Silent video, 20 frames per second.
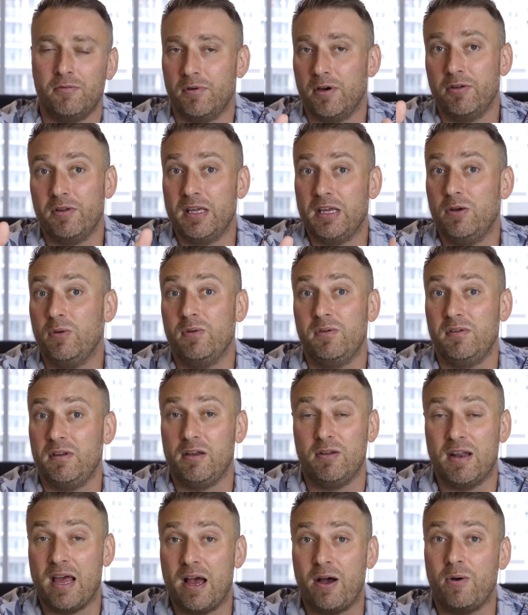Really,
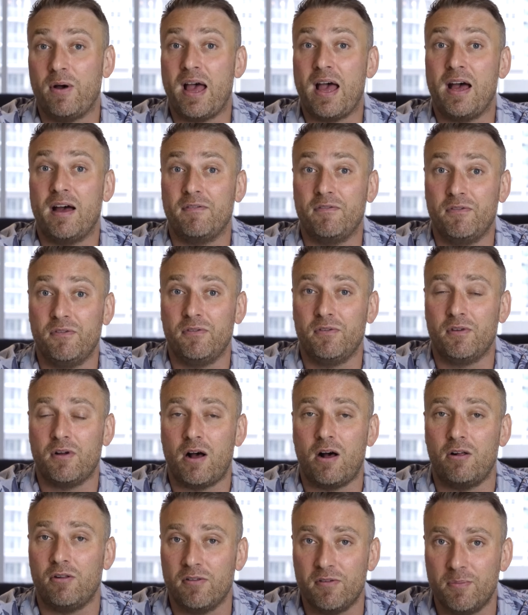you now have
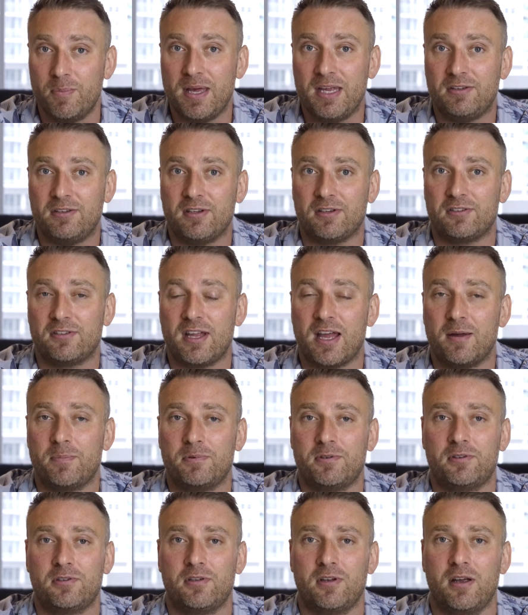all of the basic steps